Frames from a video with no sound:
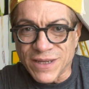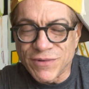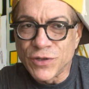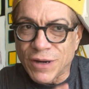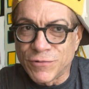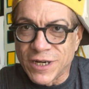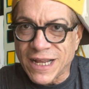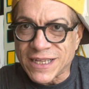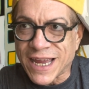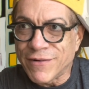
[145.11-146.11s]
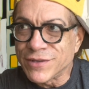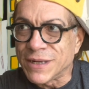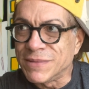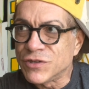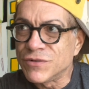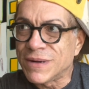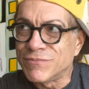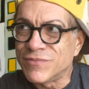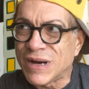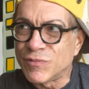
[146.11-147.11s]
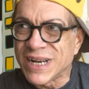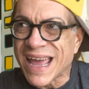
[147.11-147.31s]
Even though I really like the character, I'm not sure if I want